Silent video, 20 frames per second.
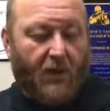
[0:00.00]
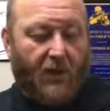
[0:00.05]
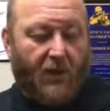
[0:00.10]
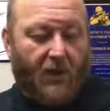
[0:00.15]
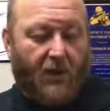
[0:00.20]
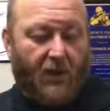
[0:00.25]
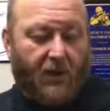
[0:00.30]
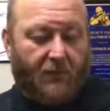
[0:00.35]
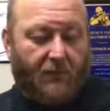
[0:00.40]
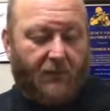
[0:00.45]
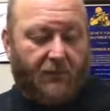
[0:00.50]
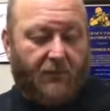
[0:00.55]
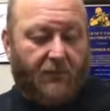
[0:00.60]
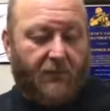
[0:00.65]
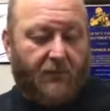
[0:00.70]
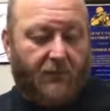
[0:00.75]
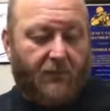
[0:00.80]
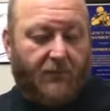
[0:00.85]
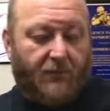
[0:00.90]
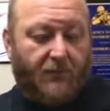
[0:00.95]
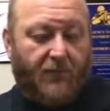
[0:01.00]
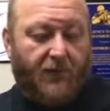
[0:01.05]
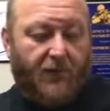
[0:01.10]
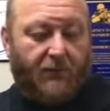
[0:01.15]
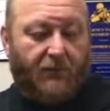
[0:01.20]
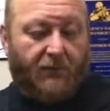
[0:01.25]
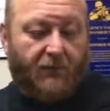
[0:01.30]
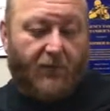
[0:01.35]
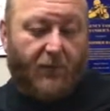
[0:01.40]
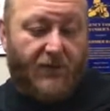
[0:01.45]
Some
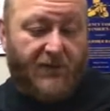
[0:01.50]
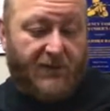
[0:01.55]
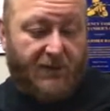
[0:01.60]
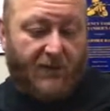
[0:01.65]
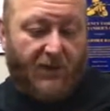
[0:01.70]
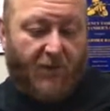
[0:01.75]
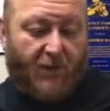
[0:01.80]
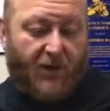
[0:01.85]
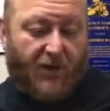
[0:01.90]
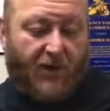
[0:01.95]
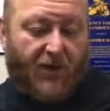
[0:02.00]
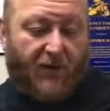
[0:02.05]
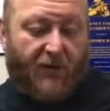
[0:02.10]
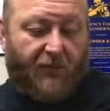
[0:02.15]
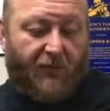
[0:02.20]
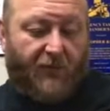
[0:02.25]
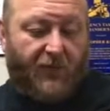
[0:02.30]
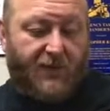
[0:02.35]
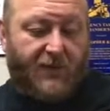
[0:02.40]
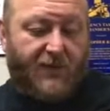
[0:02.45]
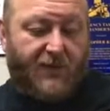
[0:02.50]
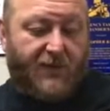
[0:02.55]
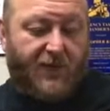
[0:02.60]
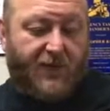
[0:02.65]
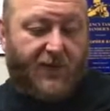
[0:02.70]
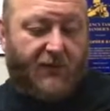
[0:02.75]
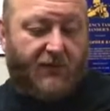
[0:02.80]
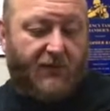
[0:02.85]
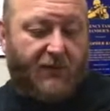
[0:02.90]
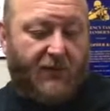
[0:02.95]
of the more current ones,
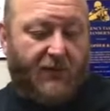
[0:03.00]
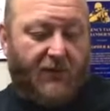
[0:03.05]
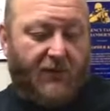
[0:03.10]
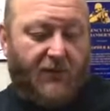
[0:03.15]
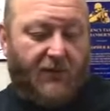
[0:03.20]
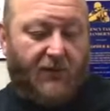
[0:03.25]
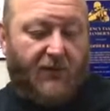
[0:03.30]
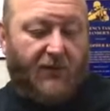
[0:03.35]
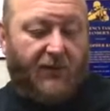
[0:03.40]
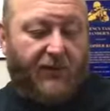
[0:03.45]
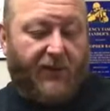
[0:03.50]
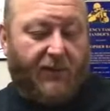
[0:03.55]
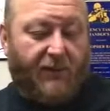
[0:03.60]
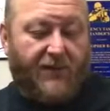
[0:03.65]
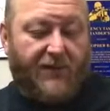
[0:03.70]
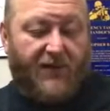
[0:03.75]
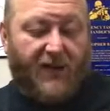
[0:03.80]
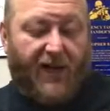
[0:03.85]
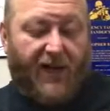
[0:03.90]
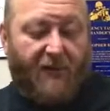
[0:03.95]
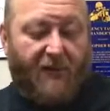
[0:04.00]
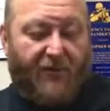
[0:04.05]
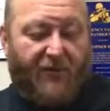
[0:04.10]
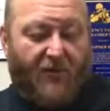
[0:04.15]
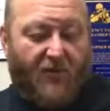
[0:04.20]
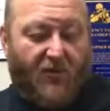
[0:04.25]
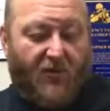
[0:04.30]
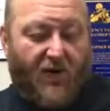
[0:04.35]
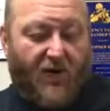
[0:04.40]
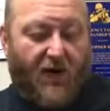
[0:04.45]
they would say
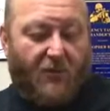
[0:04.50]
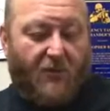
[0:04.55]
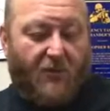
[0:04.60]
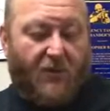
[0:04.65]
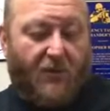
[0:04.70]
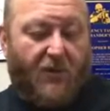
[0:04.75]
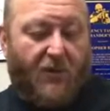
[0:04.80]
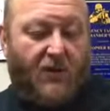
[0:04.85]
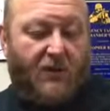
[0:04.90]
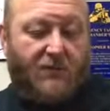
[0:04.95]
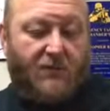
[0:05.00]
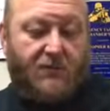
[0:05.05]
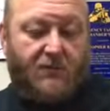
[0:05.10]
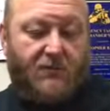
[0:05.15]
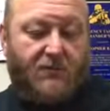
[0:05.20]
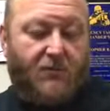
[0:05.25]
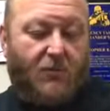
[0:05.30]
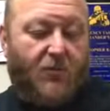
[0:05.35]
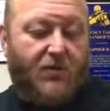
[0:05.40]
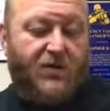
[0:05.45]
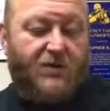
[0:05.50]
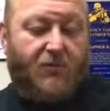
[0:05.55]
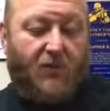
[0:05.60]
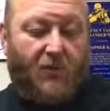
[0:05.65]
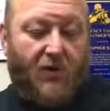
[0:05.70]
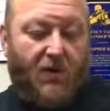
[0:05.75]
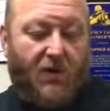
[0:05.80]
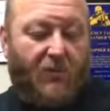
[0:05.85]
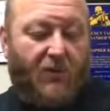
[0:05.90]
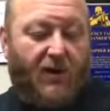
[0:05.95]
M4 on them or
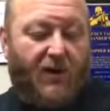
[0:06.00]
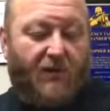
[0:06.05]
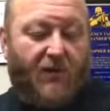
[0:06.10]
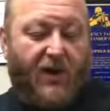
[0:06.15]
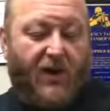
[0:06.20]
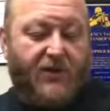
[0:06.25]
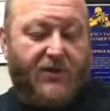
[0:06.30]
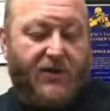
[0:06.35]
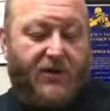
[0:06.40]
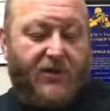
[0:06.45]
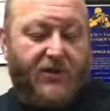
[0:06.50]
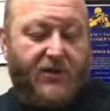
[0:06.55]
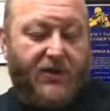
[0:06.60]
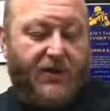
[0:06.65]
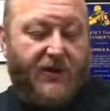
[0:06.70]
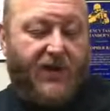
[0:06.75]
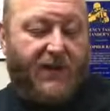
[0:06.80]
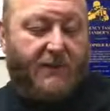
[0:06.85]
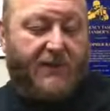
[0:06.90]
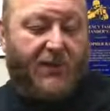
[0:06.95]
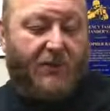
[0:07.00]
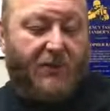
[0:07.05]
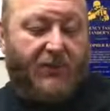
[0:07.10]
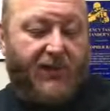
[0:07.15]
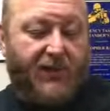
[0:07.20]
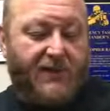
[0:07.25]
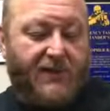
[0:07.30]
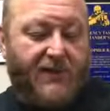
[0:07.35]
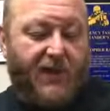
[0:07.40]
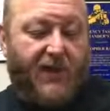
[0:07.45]
Sport or whatever. And as long as you didn't care about what
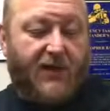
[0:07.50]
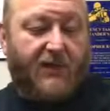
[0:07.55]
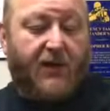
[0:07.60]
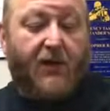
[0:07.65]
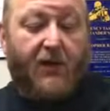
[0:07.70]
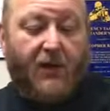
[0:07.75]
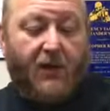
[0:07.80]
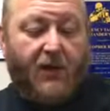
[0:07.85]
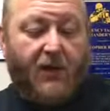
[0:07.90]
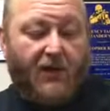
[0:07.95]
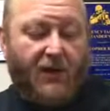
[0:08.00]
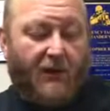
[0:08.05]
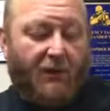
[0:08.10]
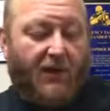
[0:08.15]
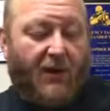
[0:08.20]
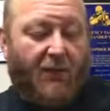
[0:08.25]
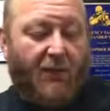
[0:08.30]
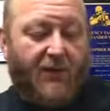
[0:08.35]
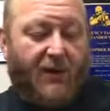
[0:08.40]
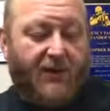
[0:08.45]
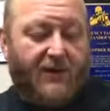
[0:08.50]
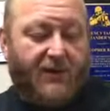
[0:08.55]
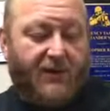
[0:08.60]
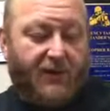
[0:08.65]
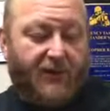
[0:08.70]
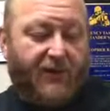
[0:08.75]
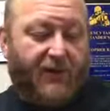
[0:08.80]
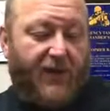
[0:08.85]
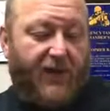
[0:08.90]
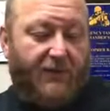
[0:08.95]
they said, you probably could
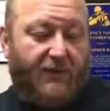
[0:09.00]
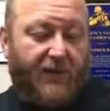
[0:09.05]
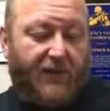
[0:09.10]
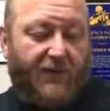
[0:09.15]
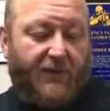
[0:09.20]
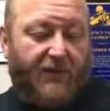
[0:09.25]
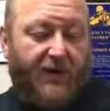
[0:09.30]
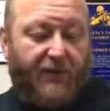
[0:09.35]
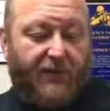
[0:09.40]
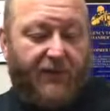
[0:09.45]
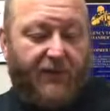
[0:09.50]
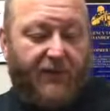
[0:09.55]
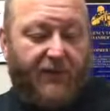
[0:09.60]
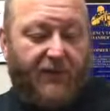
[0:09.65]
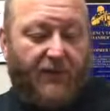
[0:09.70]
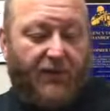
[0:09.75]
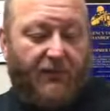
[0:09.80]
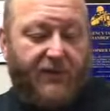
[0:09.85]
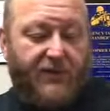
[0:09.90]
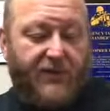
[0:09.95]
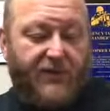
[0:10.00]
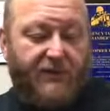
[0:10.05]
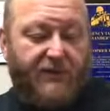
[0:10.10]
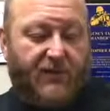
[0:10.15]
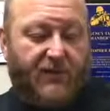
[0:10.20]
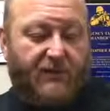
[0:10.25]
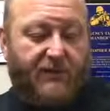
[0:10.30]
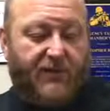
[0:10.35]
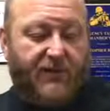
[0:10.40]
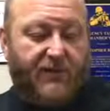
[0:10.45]
still today build them off of a Colt
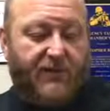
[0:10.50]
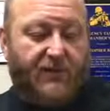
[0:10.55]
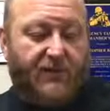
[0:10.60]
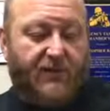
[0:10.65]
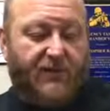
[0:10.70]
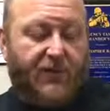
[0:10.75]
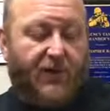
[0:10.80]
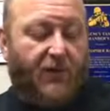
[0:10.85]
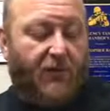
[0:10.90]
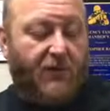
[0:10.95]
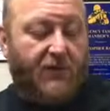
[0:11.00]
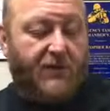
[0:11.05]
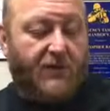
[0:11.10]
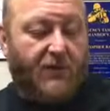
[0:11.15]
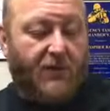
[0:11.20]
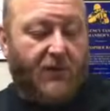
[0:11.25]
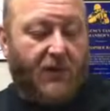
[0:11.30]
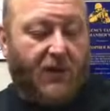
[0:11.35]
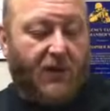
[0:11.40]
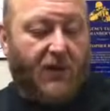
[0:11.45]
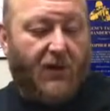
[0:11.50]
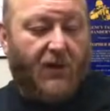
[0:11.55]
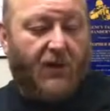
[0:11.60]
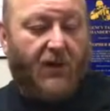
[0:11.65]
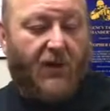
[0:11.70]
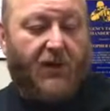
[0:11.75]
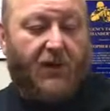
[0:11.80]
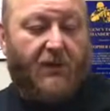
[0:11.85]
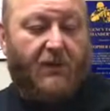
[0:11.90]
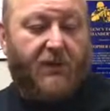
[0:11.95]
receiver if you so chose.
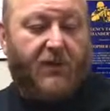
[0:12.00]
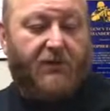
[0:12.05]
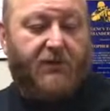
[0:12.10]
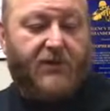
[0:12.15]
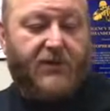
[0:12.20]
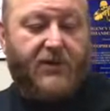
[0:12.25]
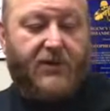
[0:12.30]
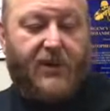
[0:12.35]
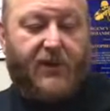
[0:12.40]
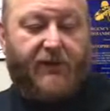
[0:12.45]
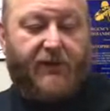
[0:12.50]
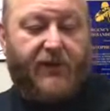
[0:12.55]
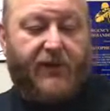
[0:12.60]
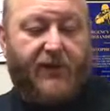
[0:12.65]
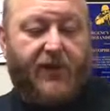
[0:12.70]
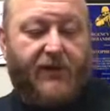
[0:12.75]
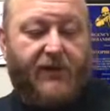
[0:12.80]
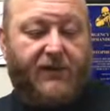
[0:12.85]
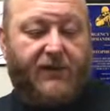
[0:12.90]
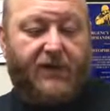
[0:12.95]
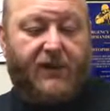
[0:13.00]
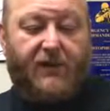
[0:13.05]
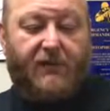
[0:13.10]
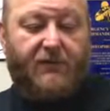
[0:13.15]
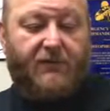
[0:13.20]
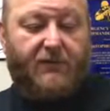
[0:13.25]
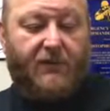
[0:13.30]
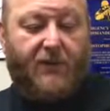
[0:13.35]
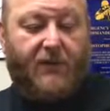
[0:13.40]
You would just have to get a